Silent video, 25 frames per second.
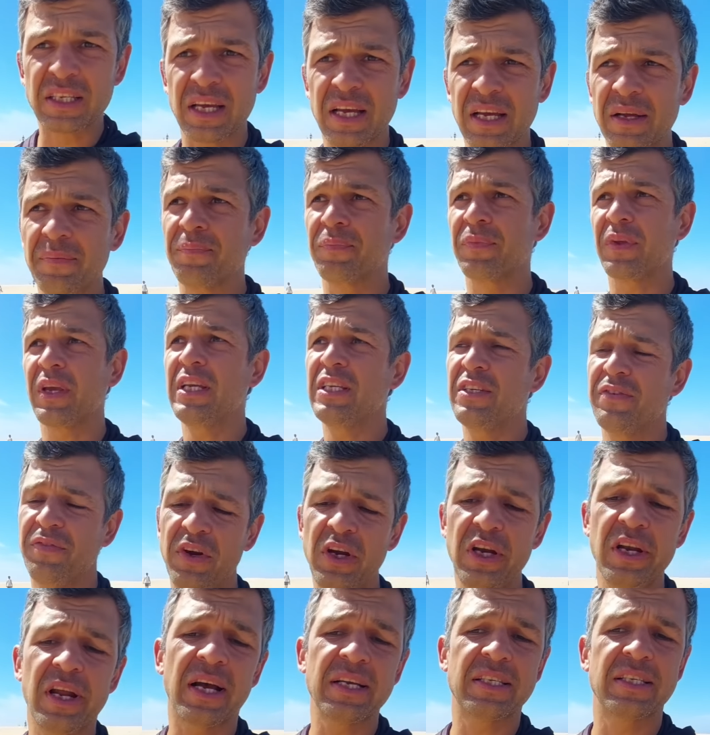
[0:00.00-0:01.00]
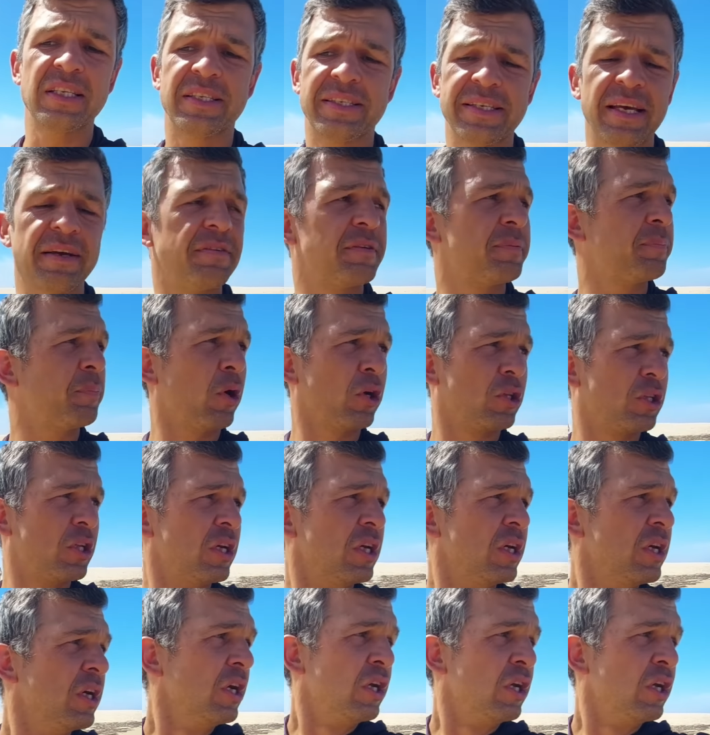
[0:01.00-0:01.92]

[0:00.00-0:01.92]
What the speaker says: very nice and safe spot to fish.